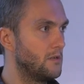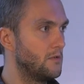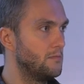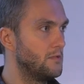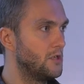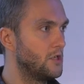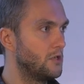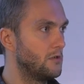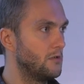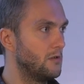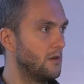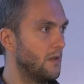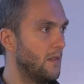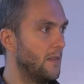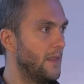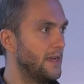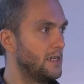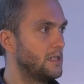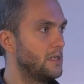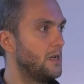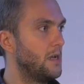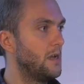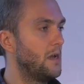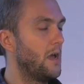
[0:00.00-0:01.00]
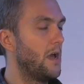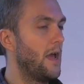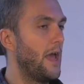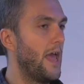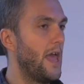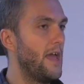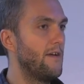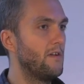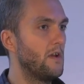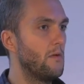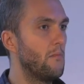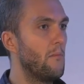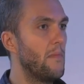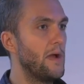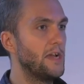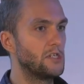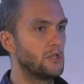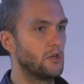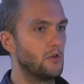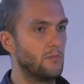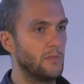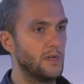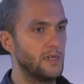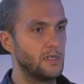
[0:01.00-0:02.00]
to be sure that every
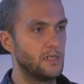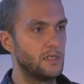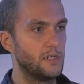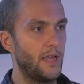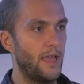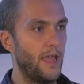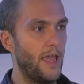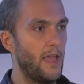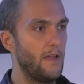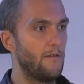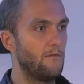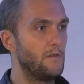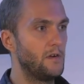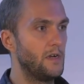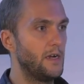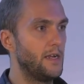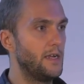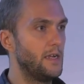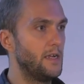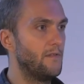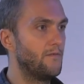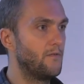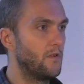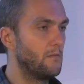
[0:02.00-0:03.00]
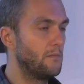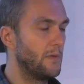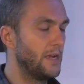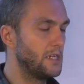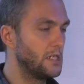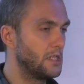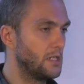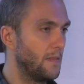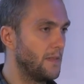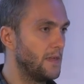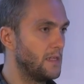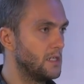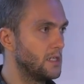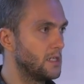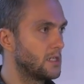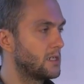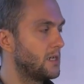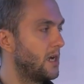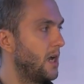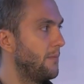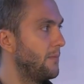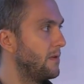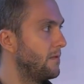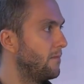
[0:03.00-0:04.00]
measurement every information that is
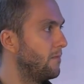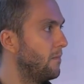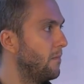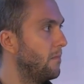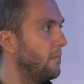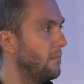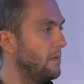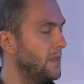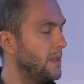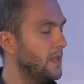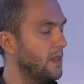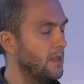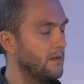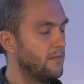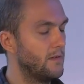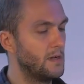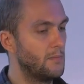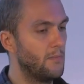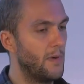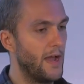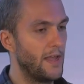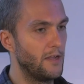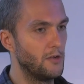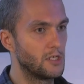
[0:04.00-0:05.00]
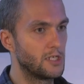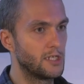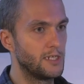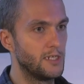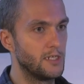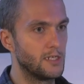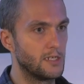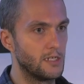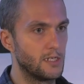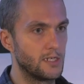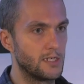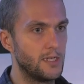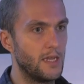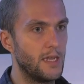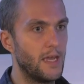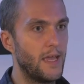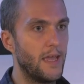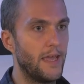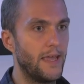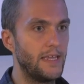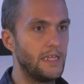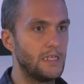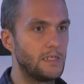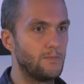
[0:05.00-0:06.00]
coming delivered by your sensors
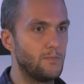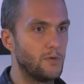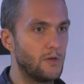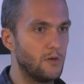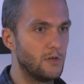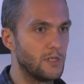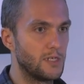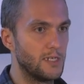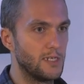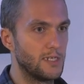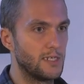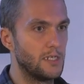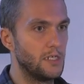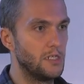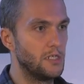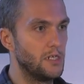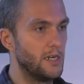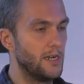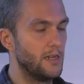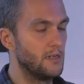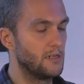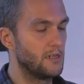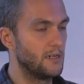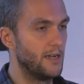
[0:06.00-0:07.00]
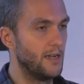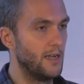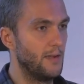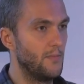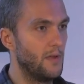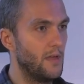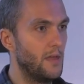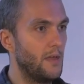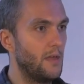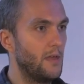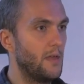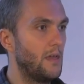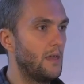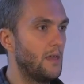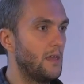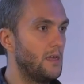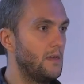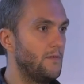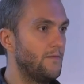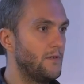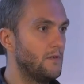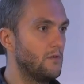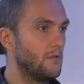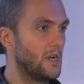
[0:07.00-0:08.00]
is processed in real time
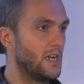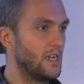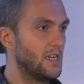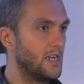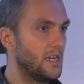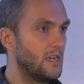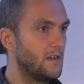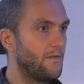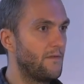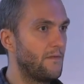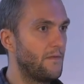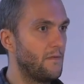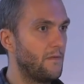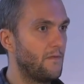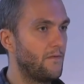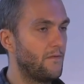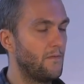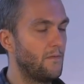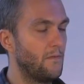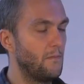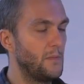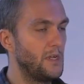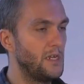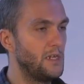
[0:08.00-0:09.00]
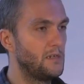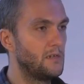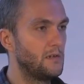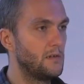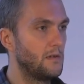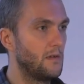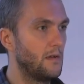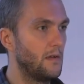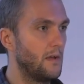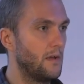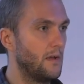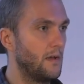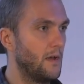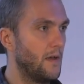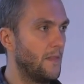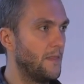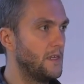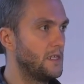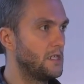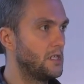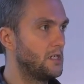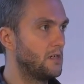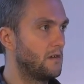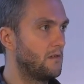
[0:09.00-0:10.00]
if you cannot meet uh,
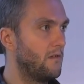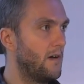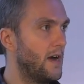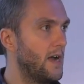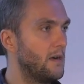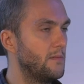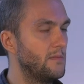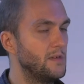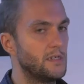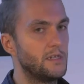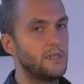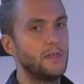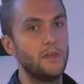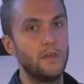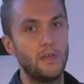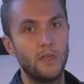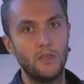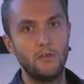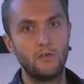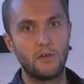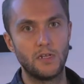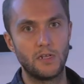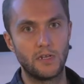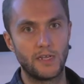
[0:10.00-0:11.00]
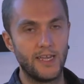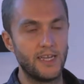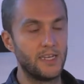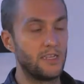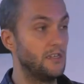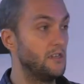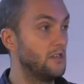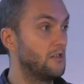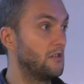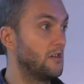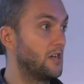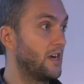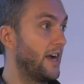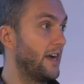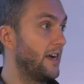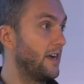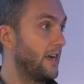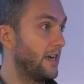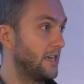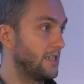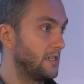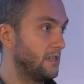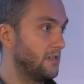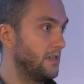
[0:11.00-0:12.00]
this requirement, you can get into a car
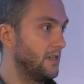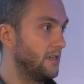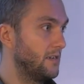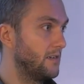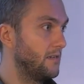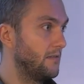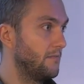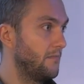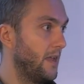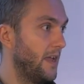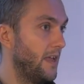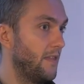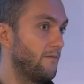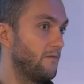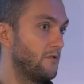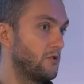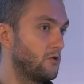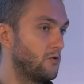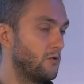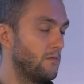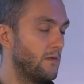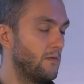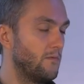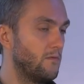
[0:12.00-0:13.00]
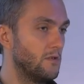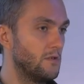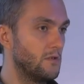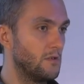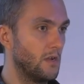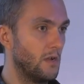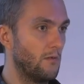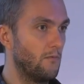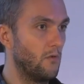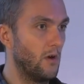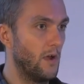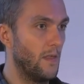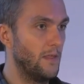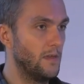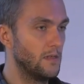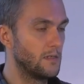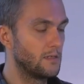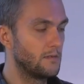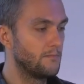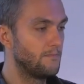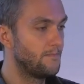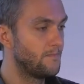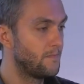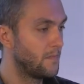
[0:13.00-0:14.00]
accident. And for sure, we want to avoid
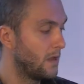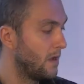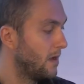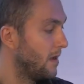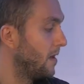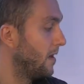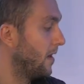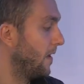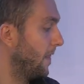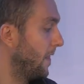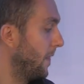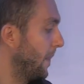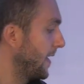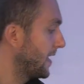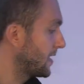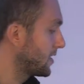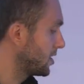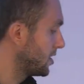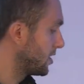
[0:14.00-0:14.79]
this. The next